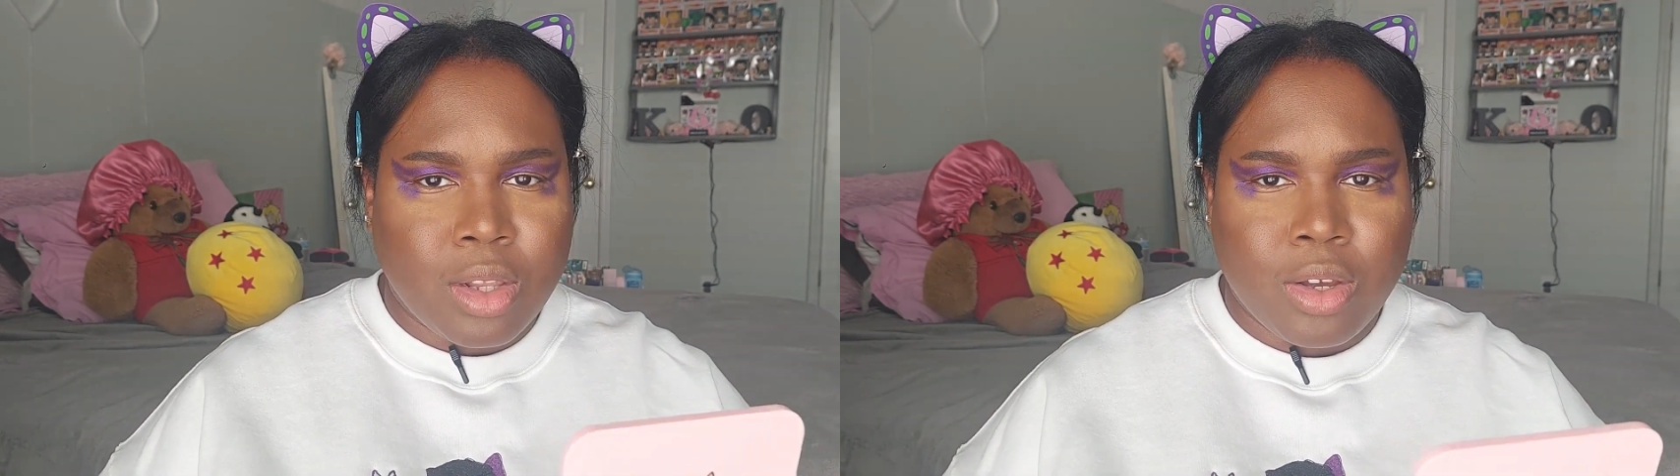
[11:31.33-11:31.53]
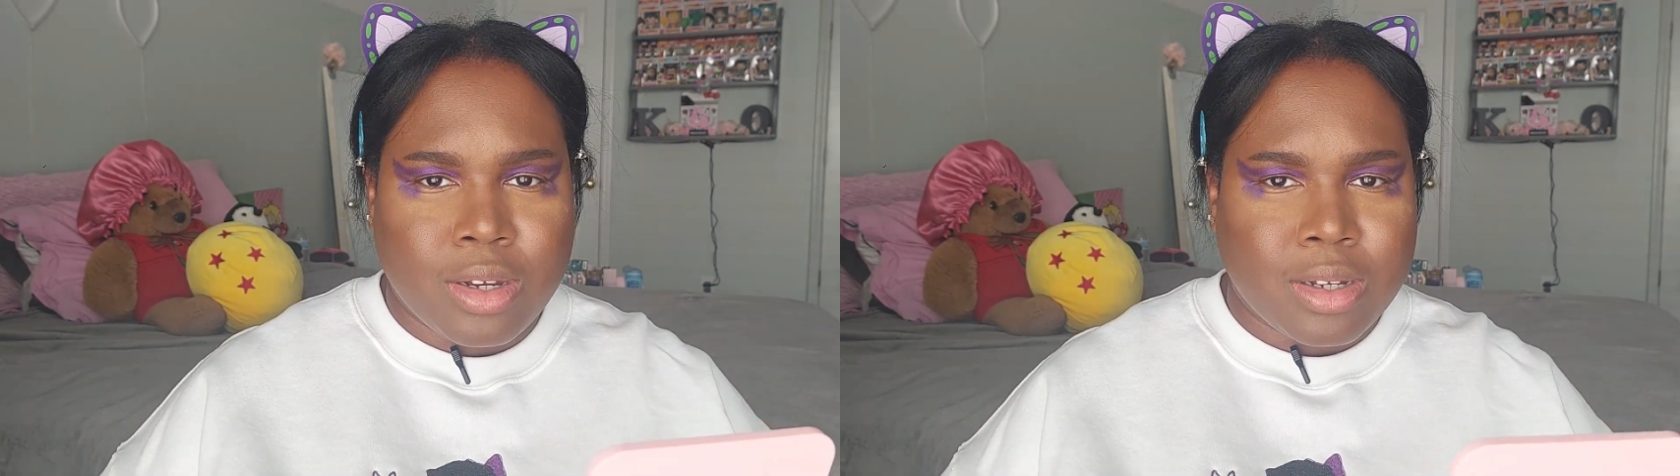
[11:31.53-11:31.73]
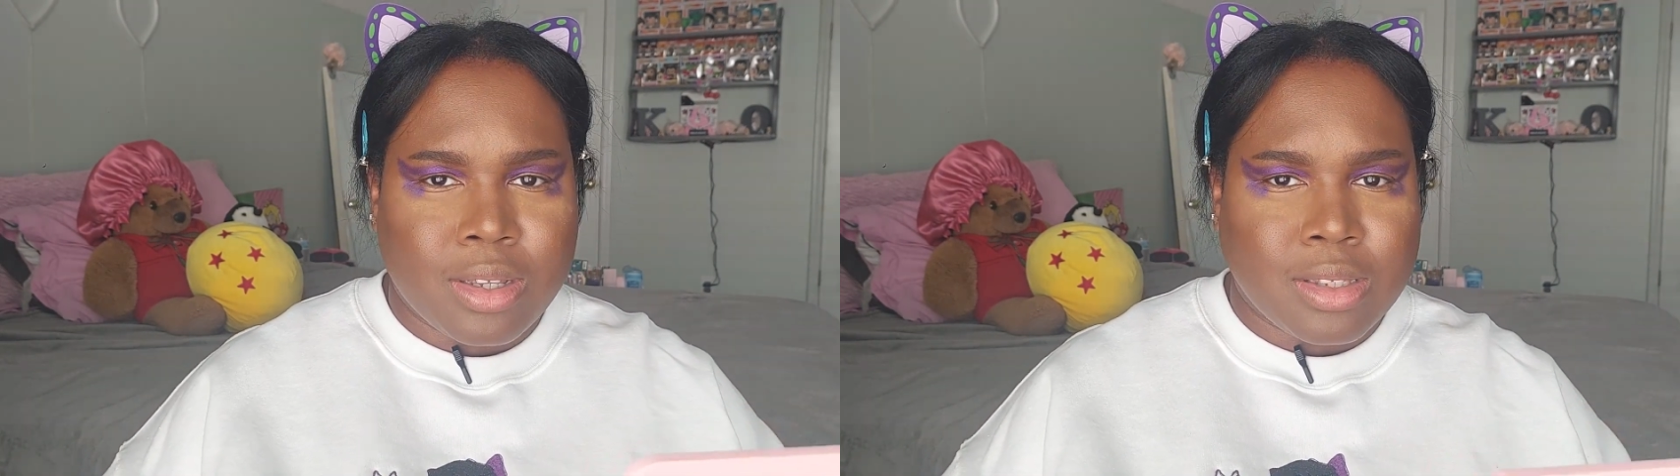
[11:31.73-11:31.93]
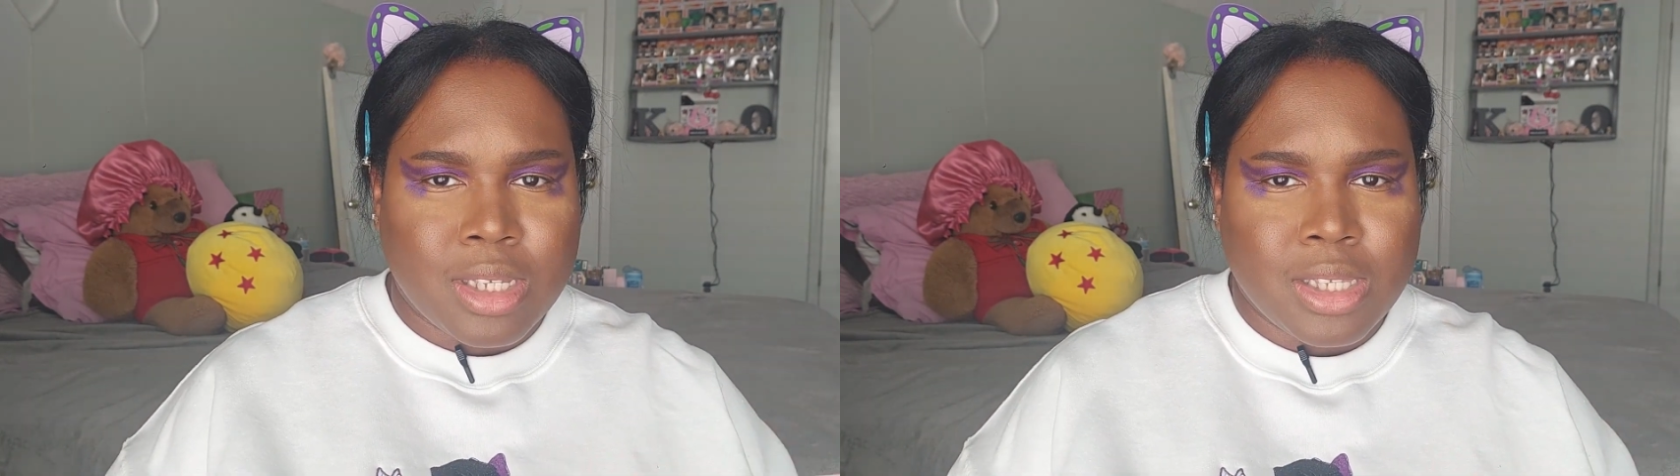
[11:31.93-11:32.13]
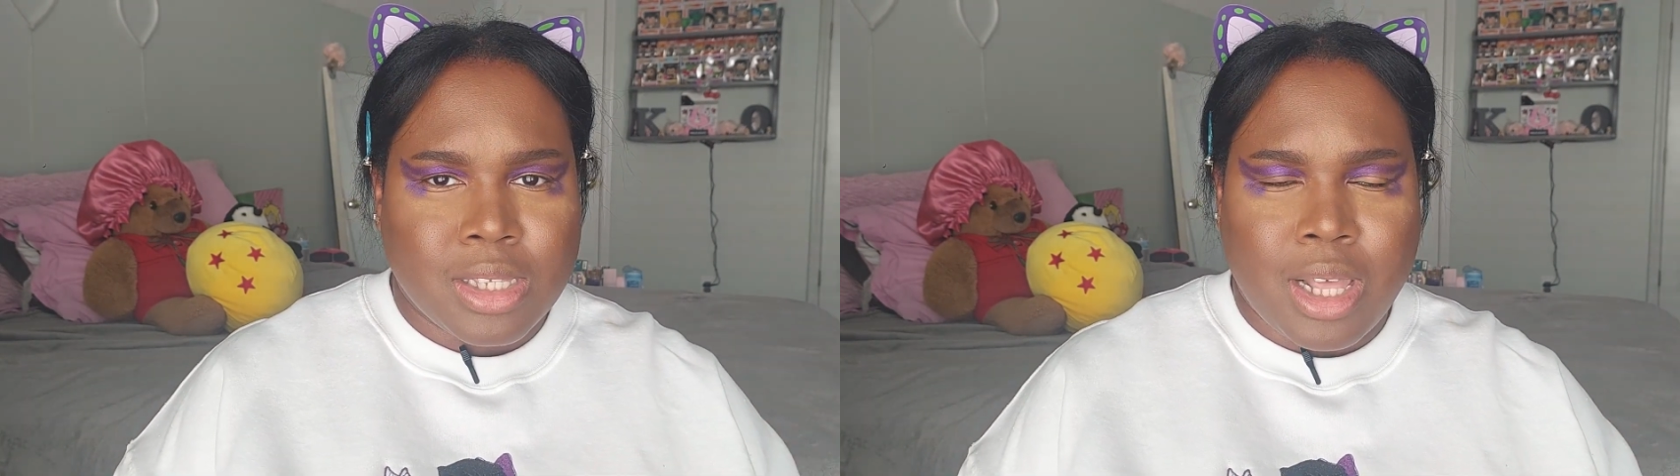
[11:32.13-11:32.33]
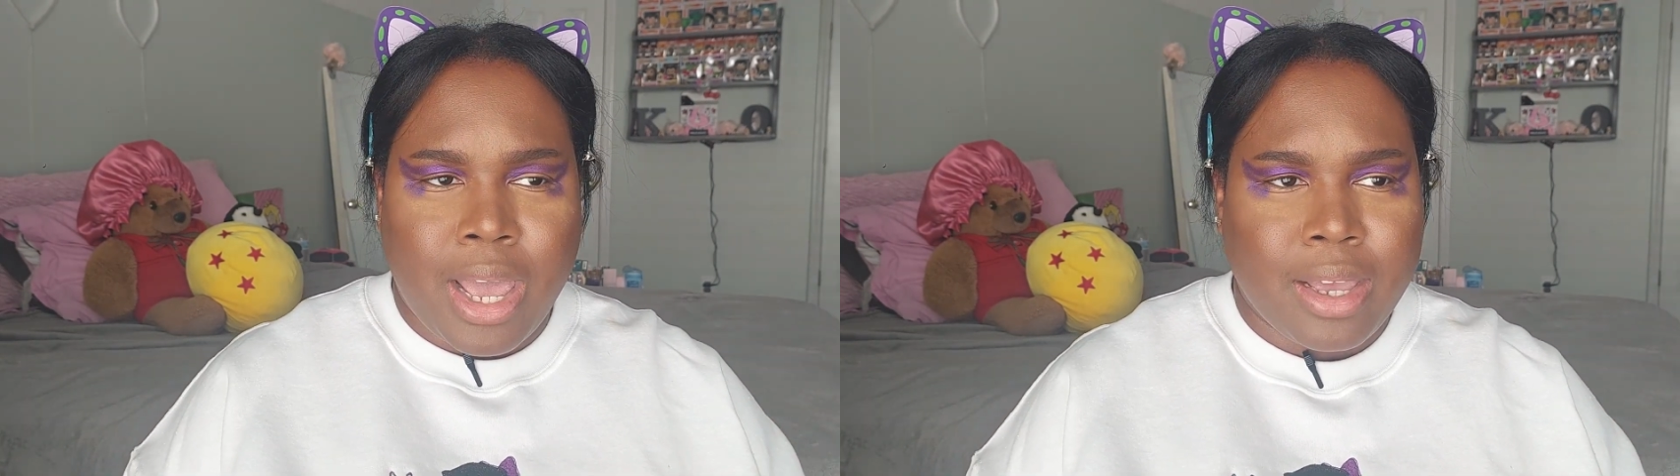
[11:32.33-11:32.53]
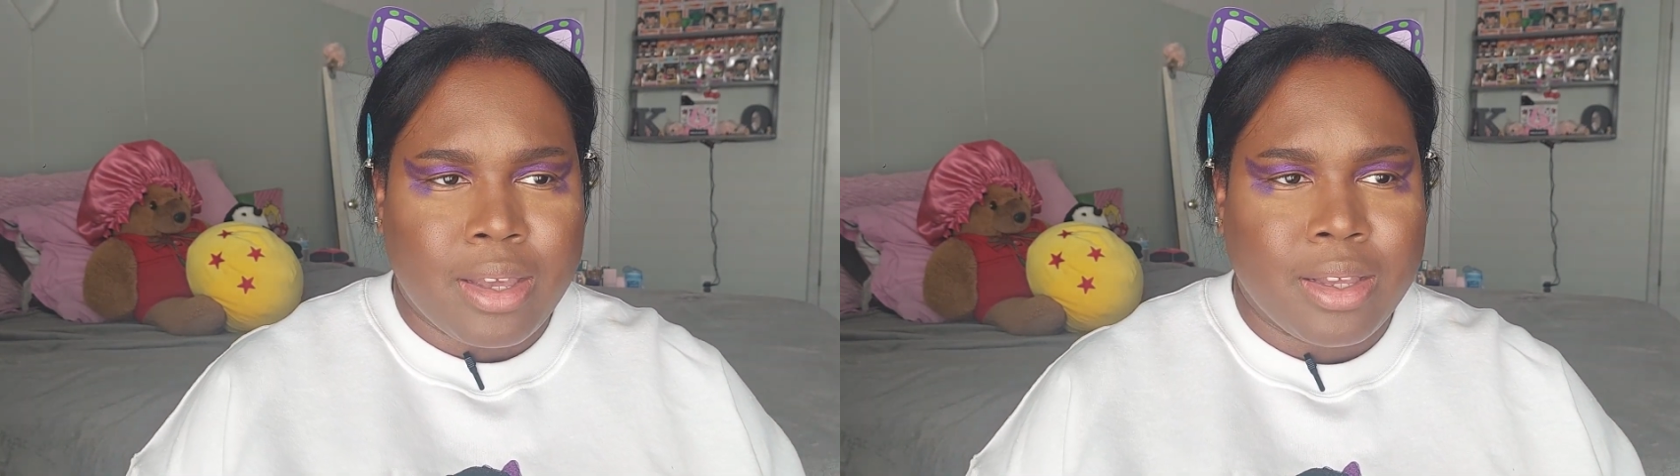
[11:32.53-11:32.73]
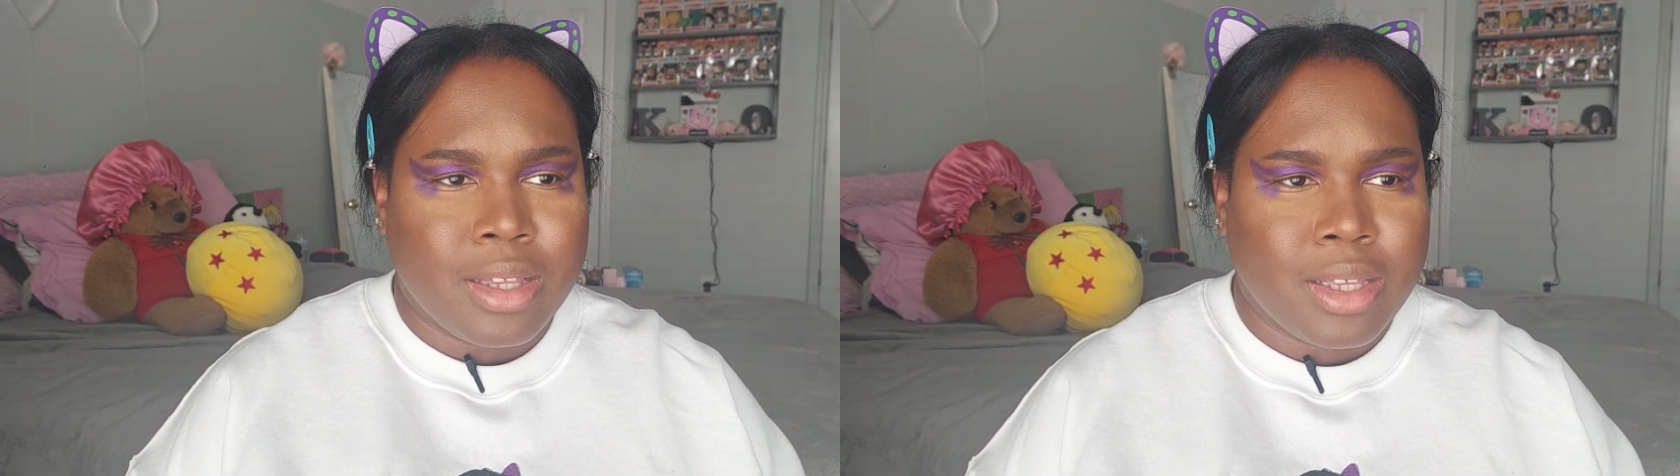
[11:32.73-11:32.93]
look since
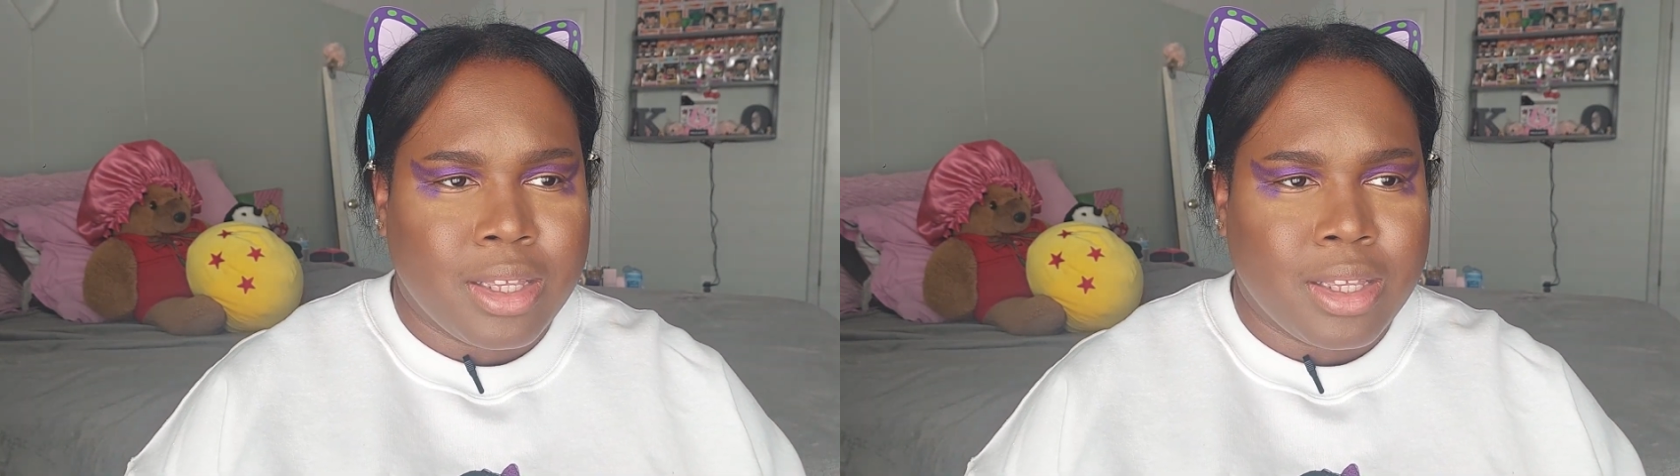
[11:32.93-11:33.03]
like